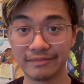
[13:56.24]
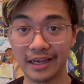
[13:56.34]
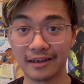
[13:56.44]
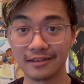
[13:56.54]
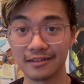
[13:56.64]

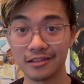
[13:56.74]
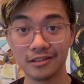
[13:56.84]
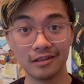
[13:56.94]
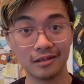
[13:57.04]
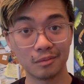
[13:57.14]
and there's
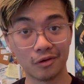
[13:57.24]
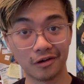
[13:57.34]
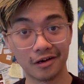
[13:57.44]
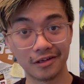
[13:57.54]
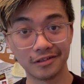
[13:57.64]
nothing
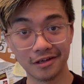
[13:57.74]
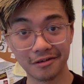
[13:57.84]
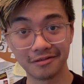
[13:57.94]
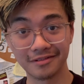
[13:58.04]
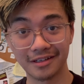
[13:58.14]
more
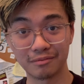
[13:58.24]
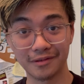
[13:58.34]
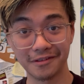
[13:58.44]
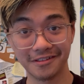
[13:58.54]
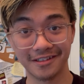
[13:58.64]
unknown than
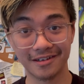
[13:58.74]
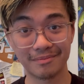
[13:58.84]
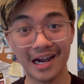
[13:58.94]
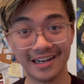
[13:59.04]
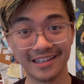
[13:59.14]
producing a
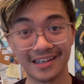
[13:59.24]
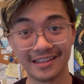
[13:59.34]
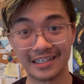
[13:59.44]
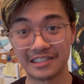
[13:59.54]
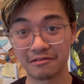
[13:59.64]
pilot
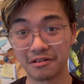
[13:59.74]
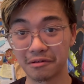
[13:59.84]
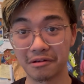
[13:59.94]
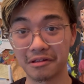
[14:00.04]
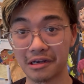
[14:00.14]
that you
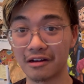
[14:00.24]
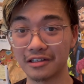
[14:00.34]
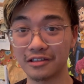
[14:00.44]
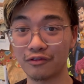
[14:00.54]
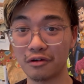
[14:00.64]
don't know the
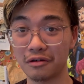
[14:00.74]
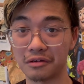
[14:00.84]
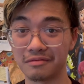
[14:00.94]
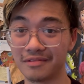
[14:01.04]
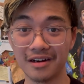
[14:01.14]
audience for
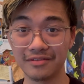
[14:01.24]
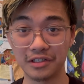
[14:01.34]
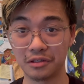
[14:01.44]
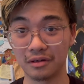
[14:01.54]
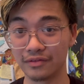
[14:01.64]
or not even
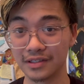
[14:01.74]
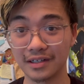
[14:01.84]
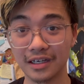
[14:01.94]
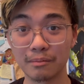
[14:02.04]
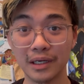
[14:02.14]
sure if it's
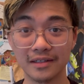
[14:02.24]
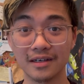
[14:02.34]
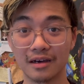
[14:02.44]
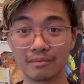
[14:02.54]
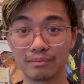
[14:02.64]
gonna get picked
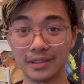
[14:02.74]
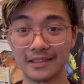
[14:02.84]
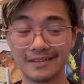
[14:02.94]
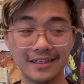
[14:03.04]
up. But